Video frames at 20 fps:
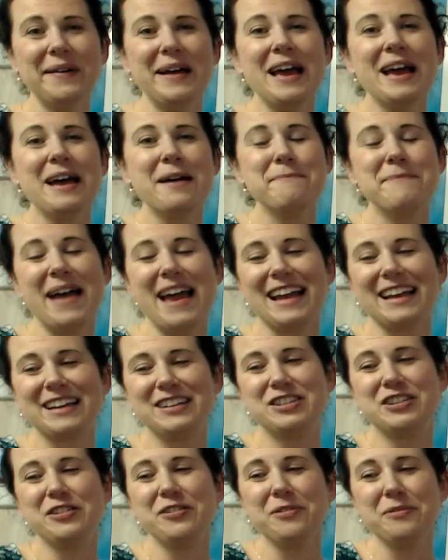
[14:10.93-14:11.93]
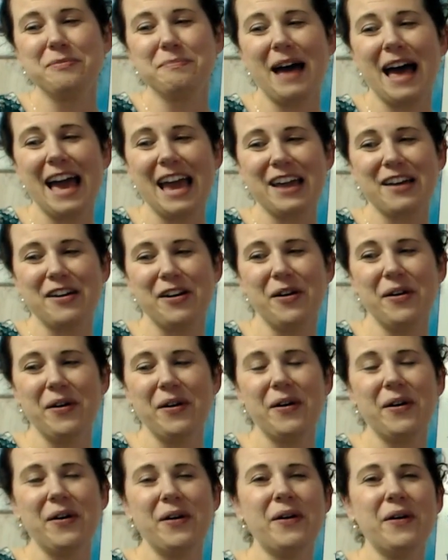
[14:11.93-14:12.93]
back to my
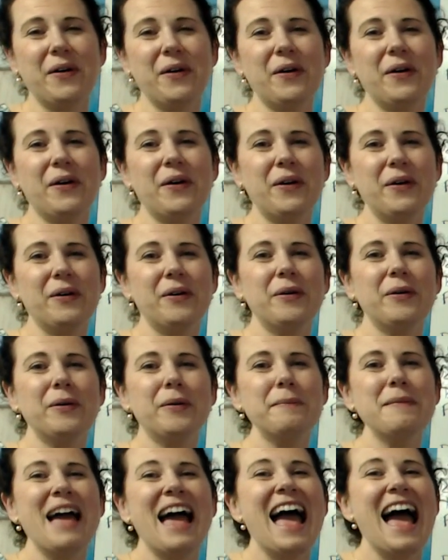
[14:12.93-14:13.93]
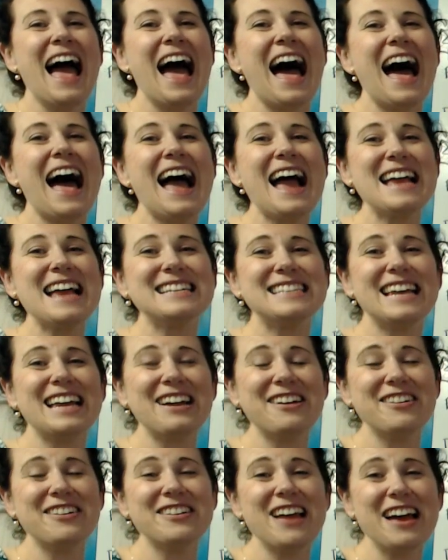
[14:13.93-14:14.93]
home, I dare
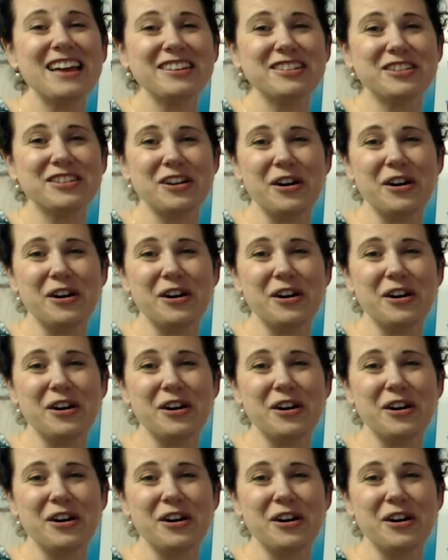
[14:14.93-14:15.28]
not go,